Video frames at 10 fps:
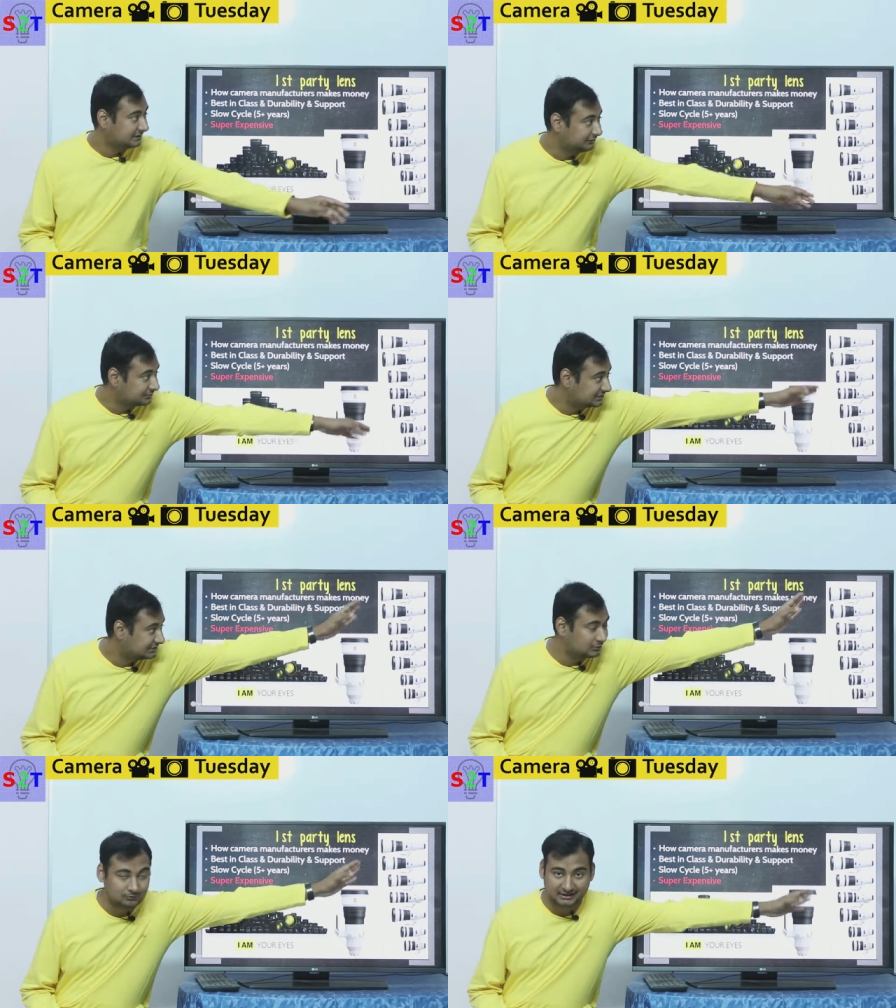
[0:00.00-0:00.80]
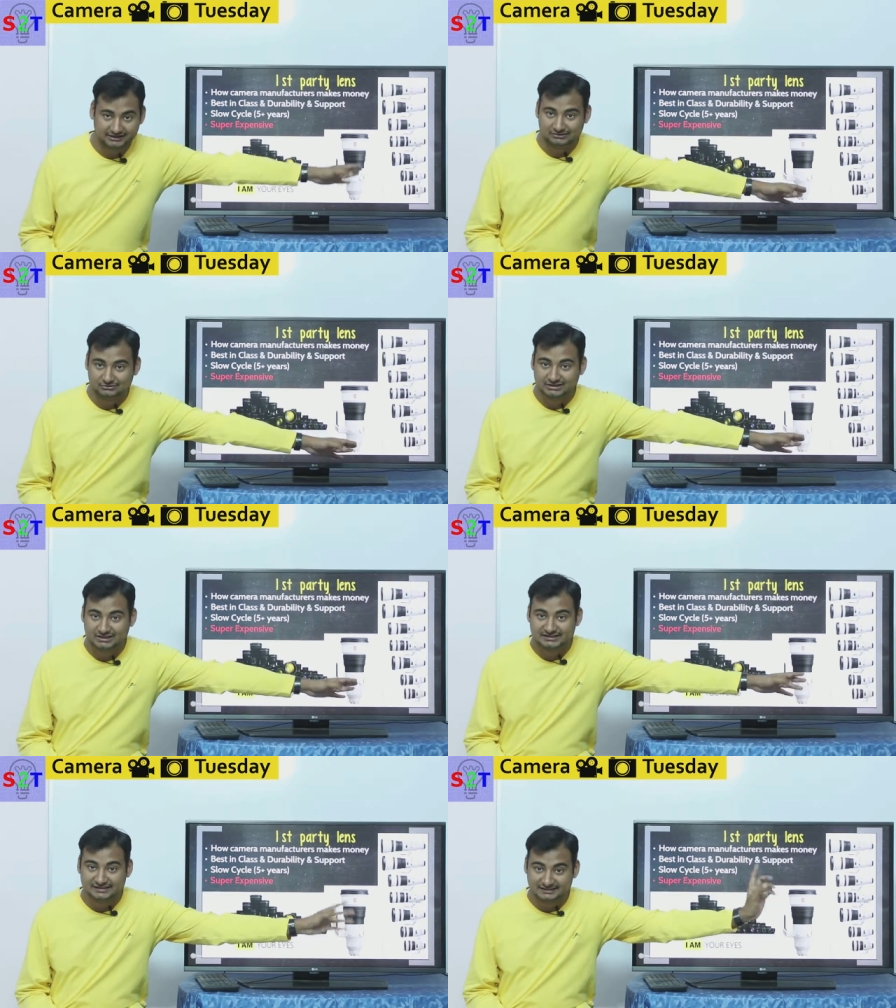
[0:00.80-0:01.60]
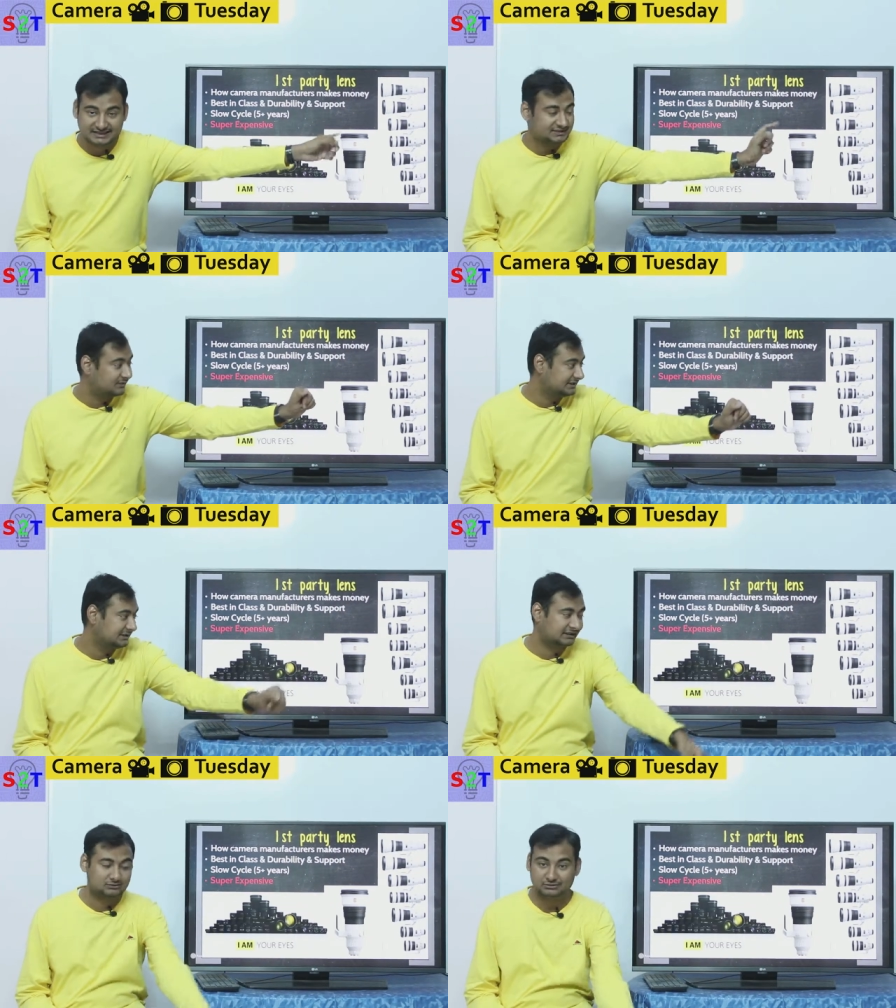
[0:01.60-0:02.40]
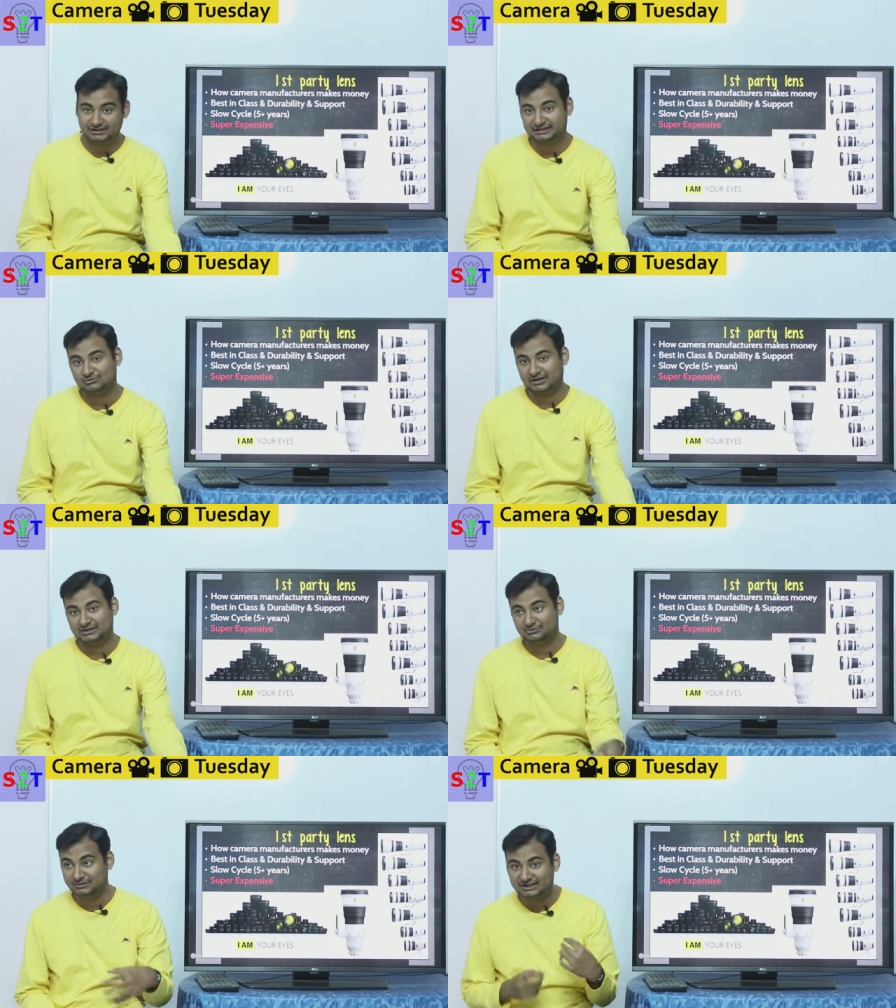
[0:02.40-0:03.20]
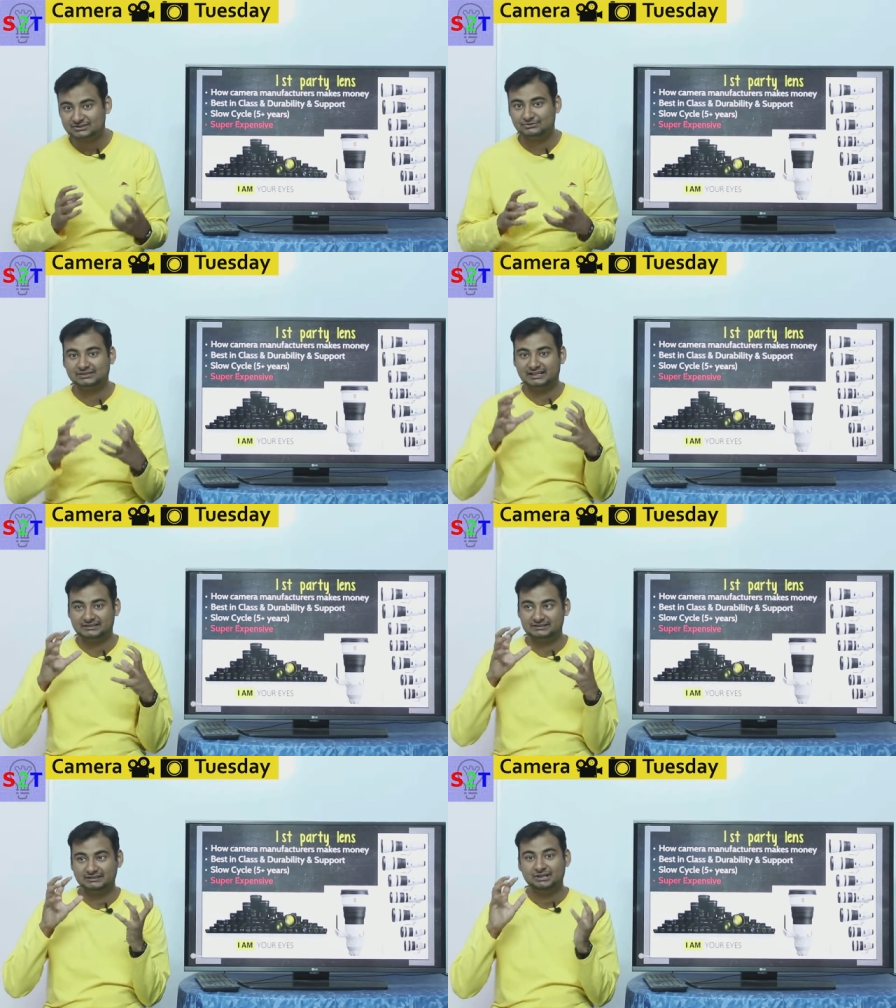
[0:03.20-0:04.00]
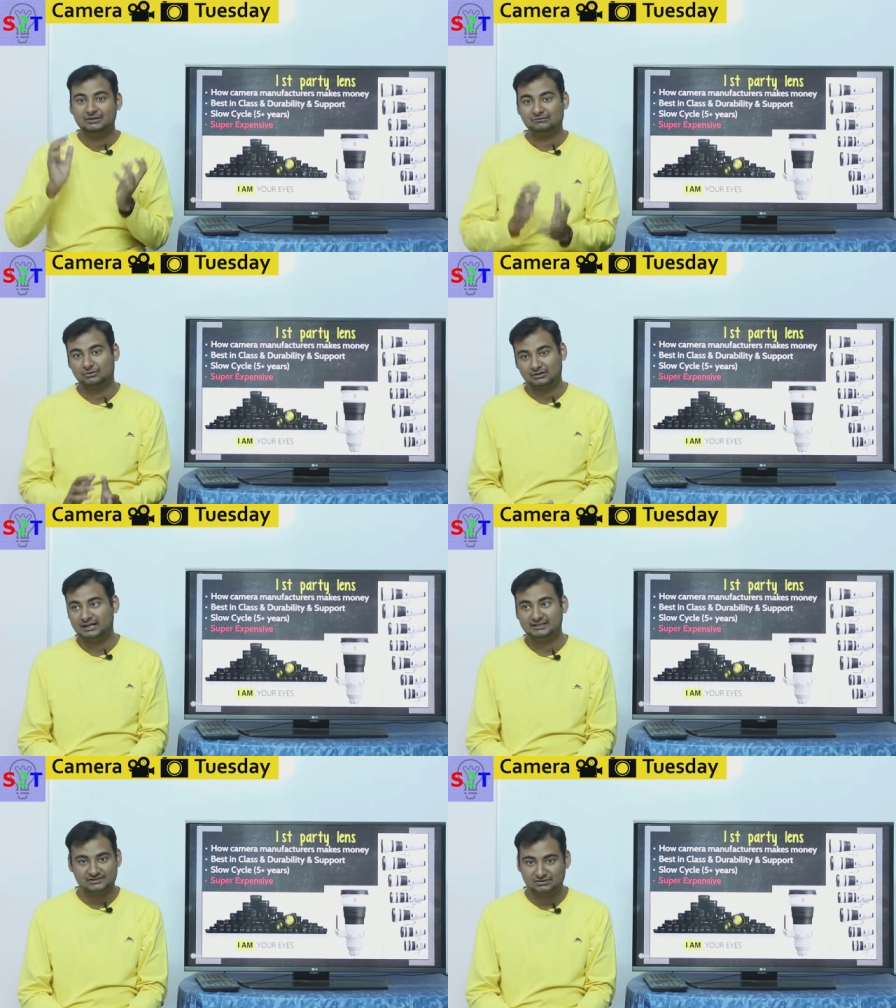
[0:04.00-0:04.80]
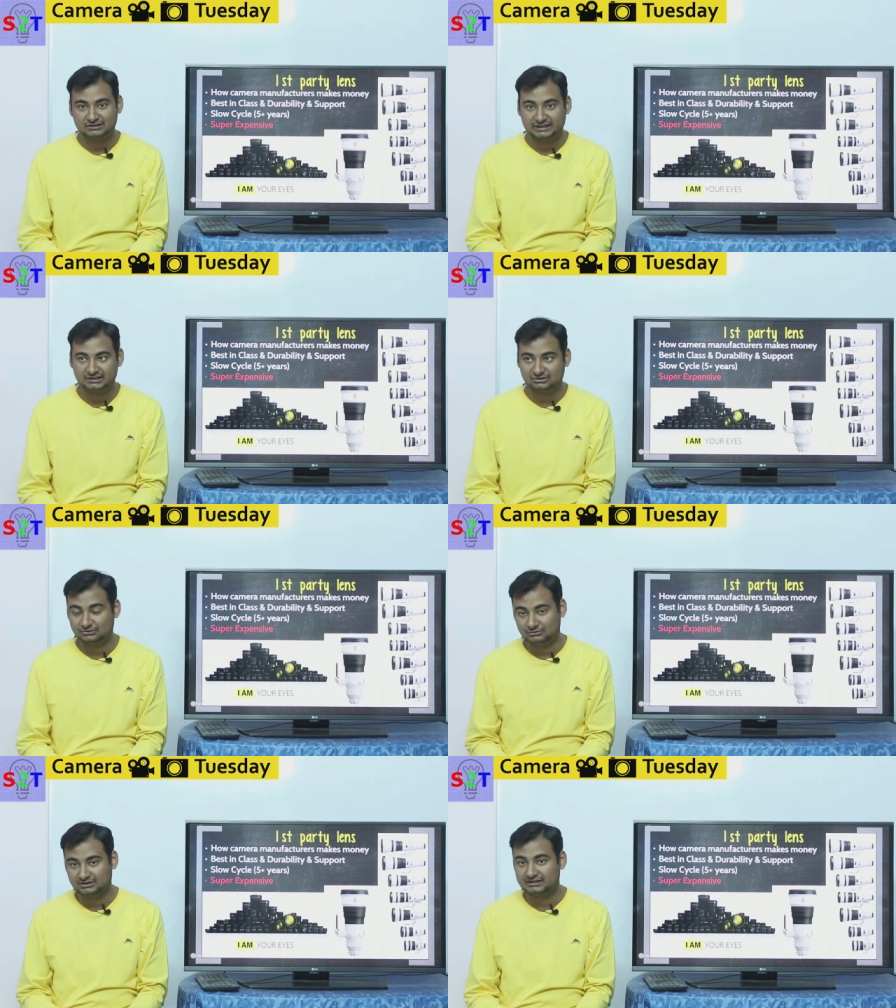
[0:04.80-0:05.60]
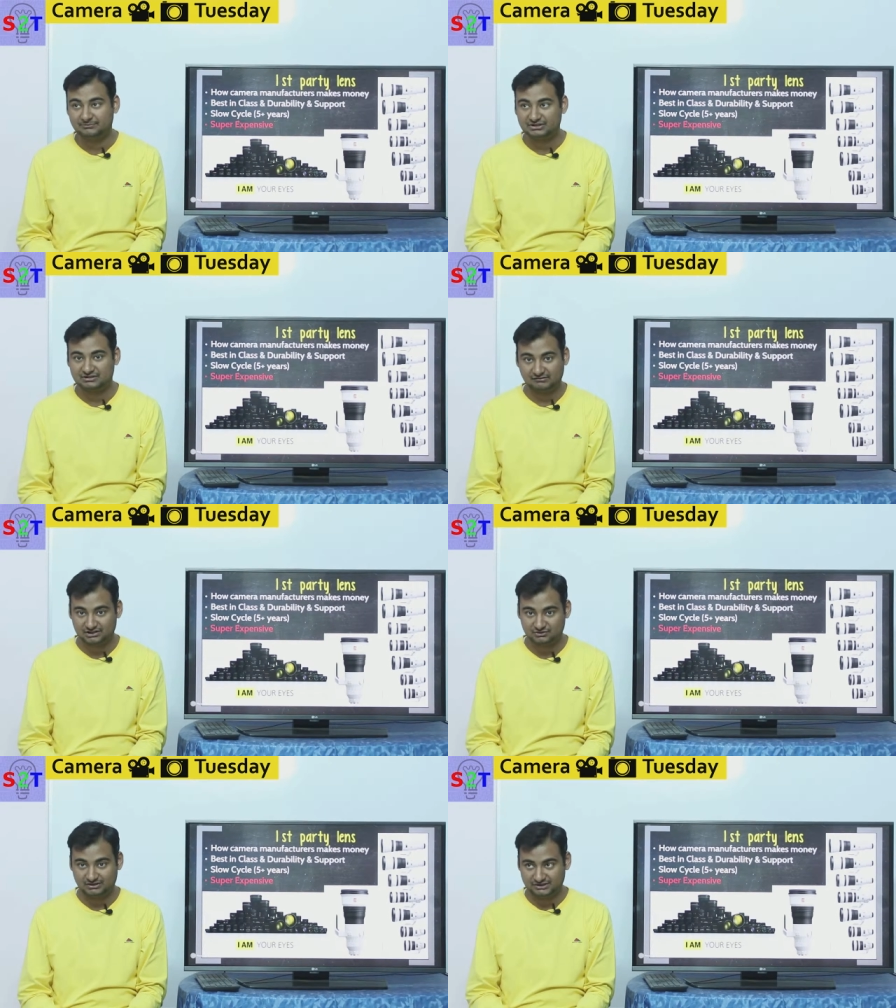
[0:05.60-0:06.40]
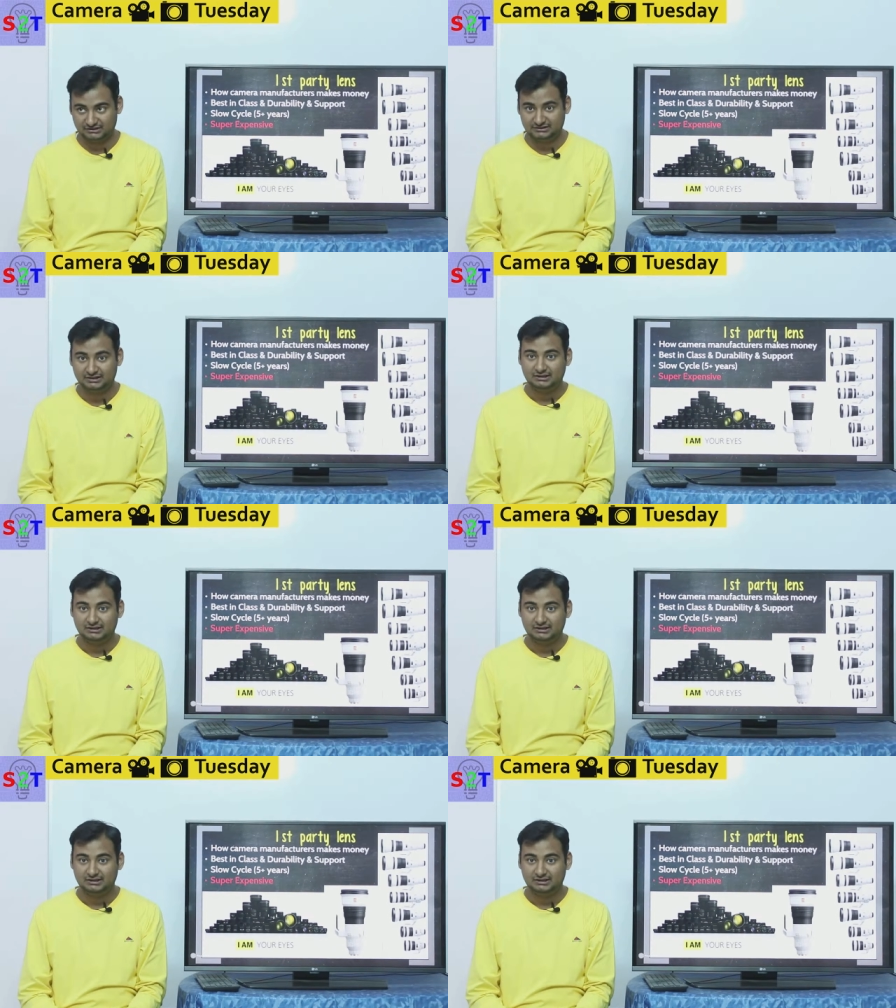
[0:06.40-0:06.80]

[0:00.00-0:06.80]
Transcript: If you see co white coated lenses, that's why they are coating it white to make sure that uh, fluoride does not get through a temperature fluctuation.